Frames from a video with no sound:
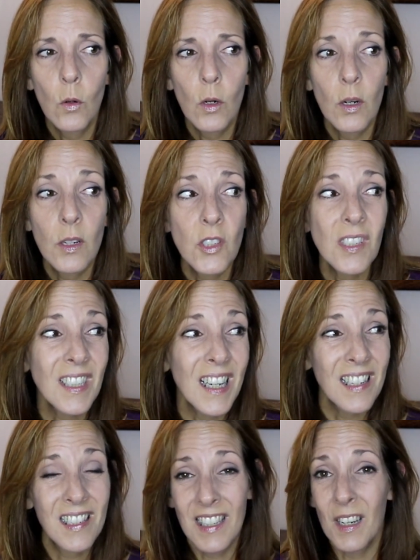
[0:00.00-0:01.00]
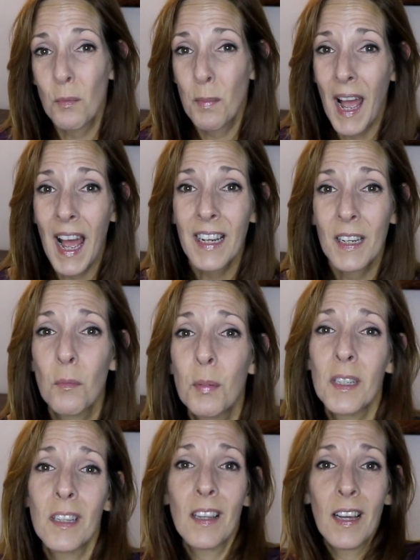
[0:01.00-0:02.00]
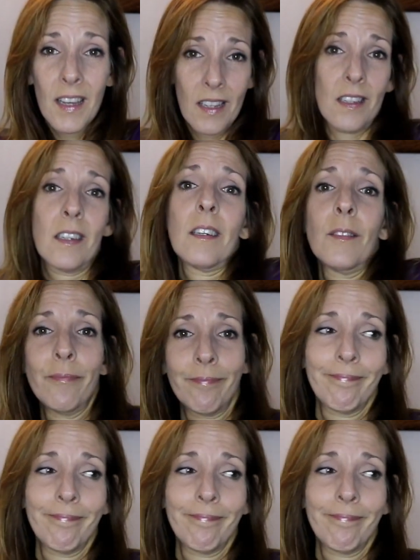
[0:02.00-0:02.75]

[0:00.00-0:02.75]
or just kind of sitting back and being like,